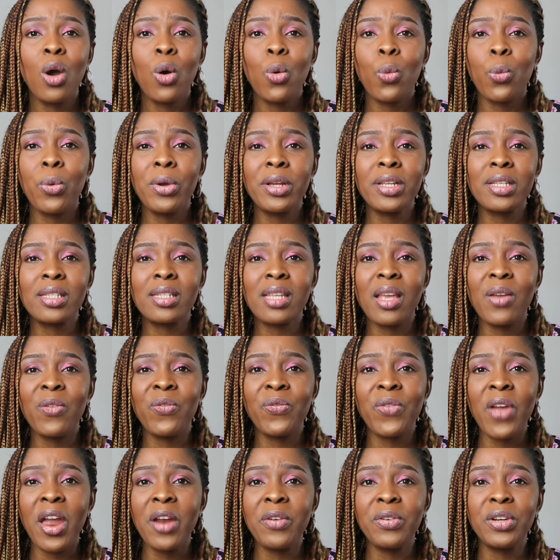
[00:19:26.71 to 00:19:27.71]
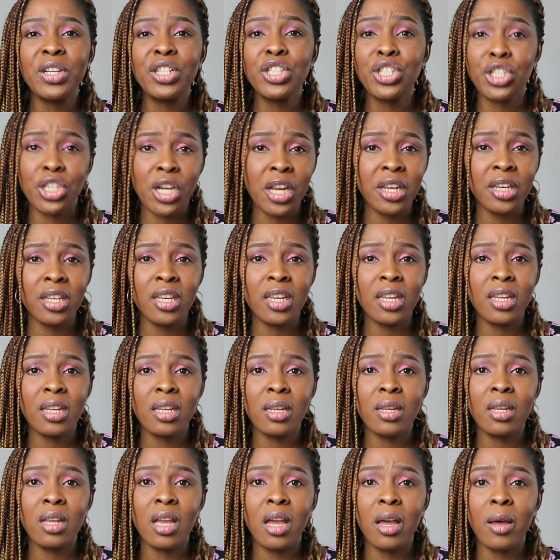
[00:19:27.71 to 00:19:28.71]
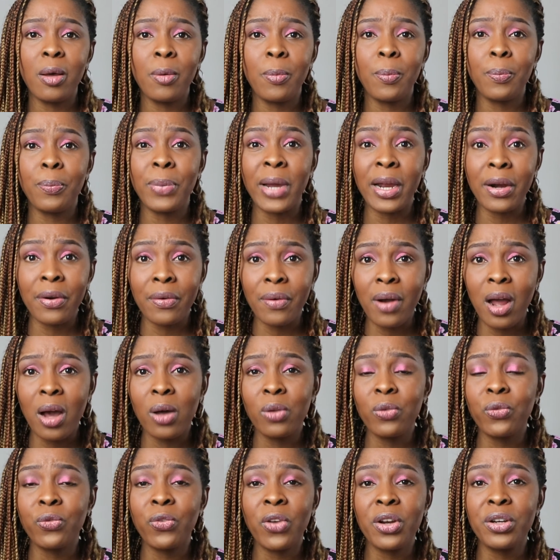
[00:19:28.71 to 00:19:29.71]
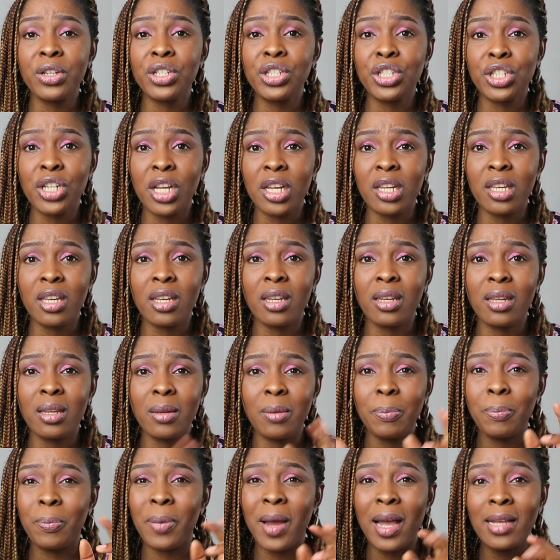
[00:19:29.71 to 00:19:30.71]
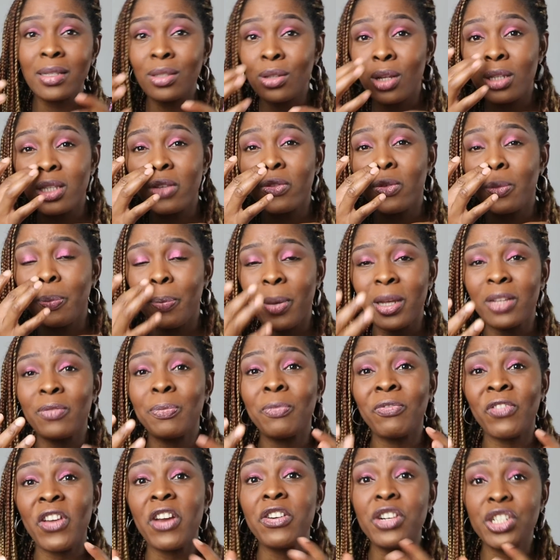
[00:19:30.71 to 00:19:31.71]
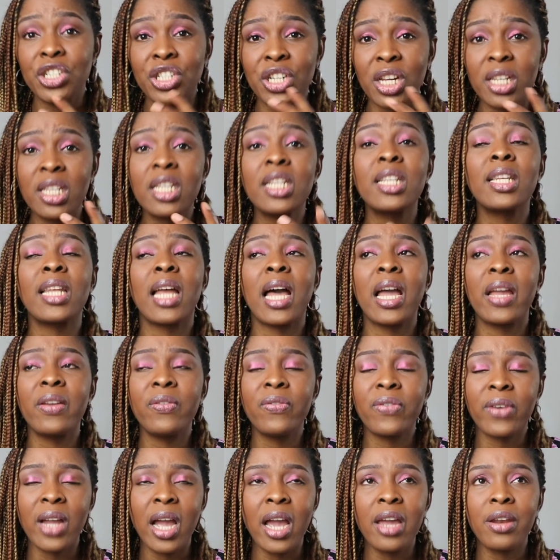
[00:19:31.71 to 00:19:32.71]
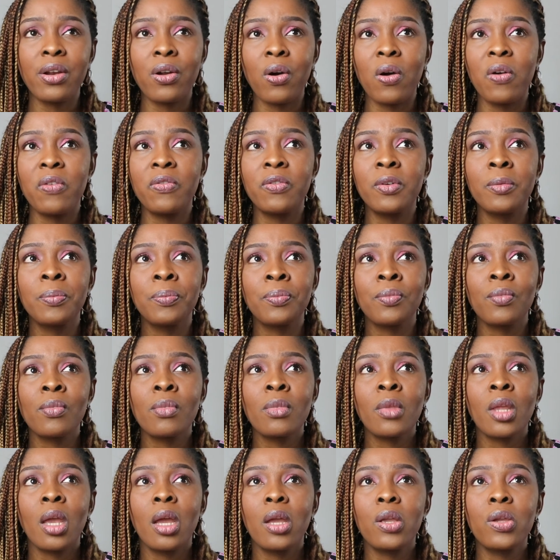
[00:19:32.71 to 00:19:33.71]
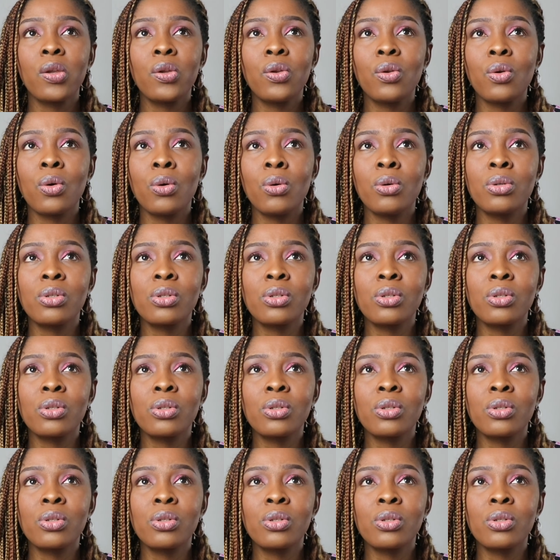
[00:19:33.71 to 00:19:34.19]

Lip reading: with a very shady background, very shady past, not even past, very shady life kind of, you know.